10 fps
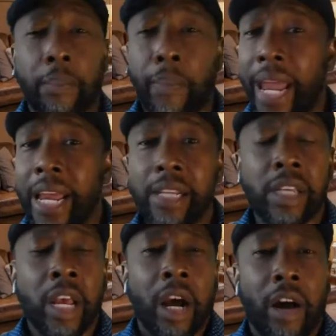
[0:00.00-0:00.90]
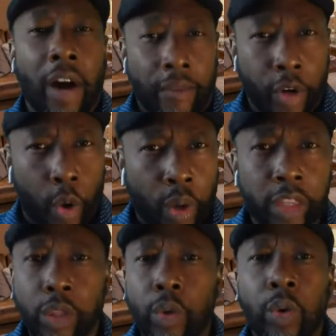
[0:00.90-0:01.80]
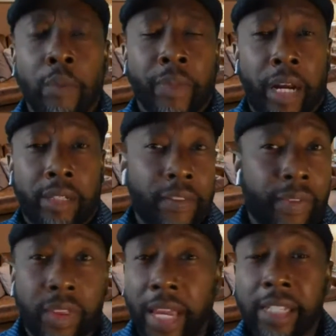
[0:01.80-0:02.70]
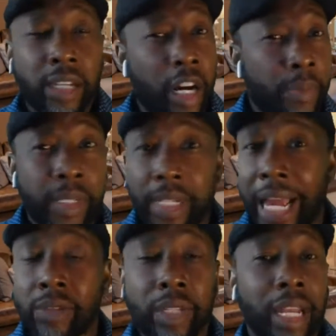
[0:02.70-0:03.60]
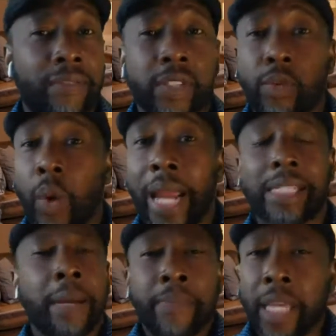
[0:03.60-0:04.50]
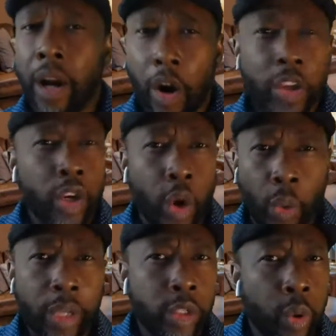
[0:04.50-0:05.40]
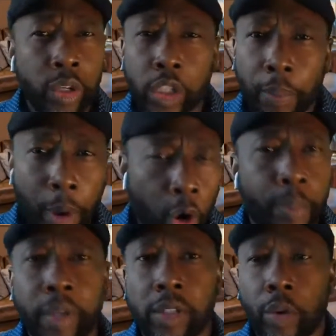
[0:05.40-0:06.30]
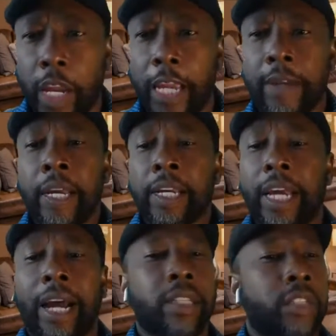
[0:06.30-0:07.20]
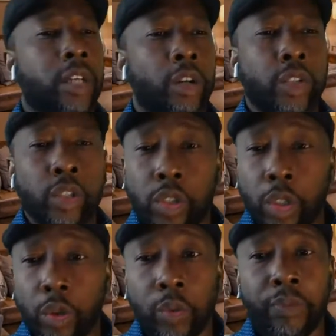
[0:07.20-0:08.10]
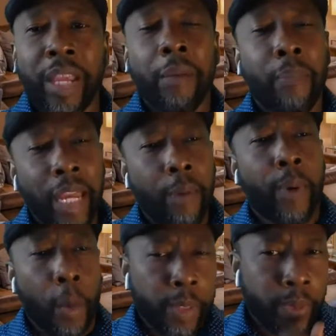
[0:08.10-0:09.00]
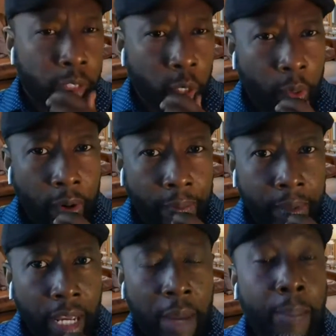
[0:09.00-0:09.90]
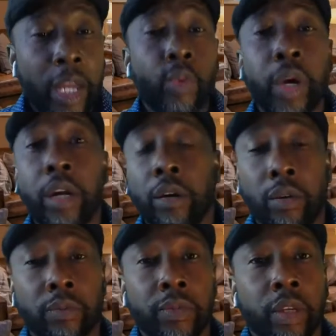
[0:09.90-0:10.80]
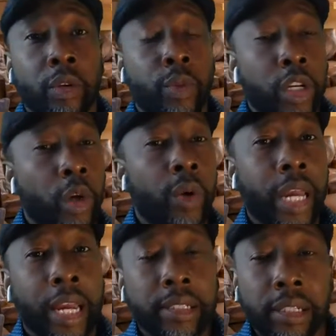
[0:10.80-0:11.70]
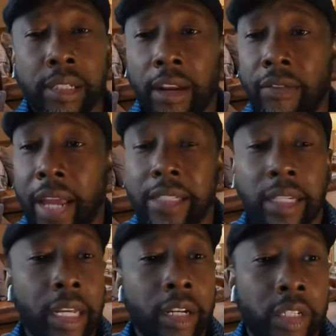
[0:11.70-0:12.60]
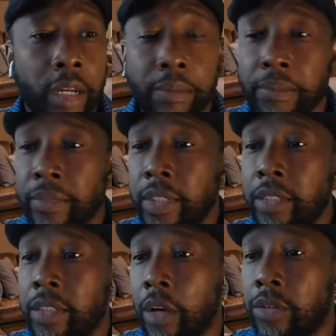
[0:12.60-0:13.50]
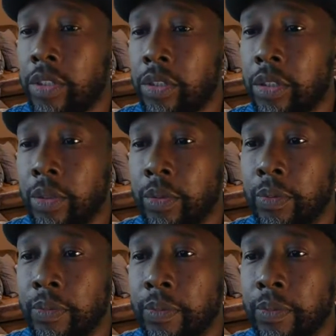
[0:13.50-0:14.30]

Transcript: the pains of going through different things, the ups and downs, the lefts and rights, then are you going towards your purpose? Okay, guys, I'll talk to you soon. Be a purpose pursuer and be real, renewing excellence and advancing leadership. Talk to you soon.